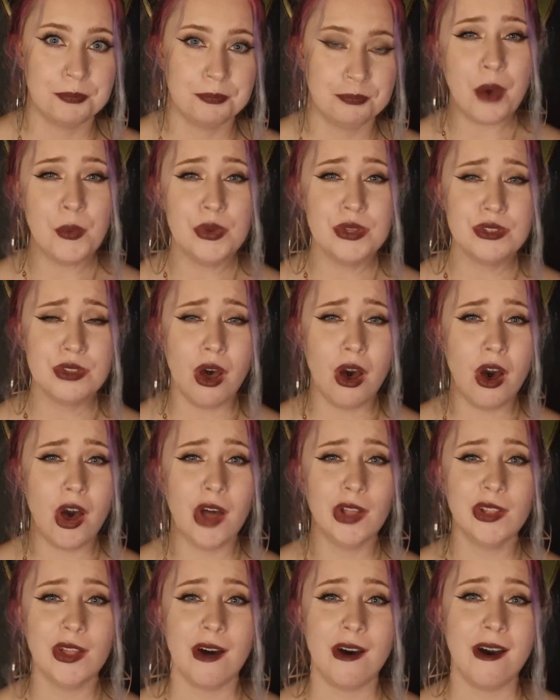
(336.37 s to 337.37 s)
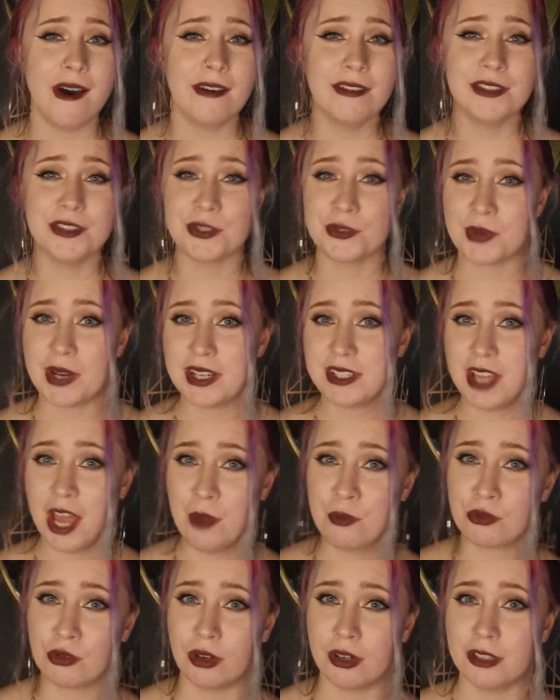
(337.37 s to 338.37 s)
That was all on the Great
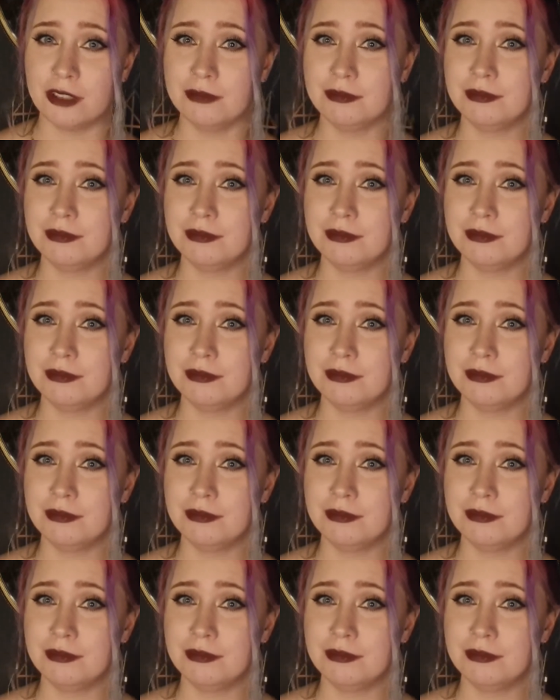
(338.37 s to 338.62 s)
Uproar.